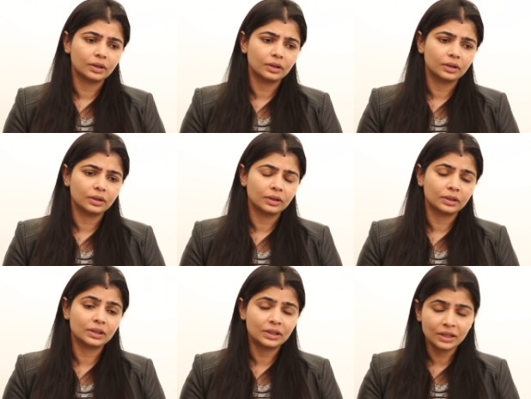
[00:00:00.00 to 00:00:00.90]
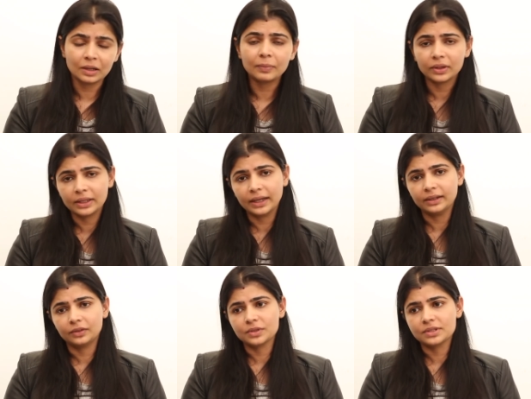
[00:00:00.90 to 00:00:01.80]
uh, the thing about
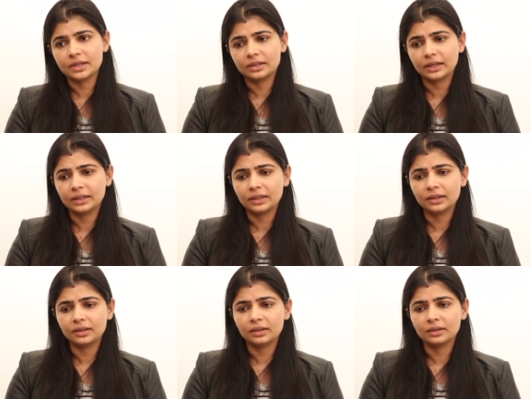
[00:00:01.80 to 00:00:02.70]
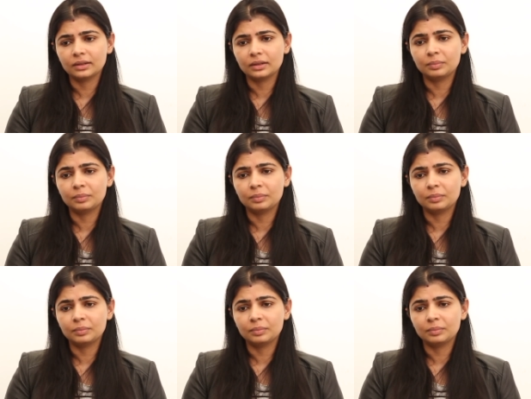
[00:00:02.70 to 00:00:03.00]
that was that I think in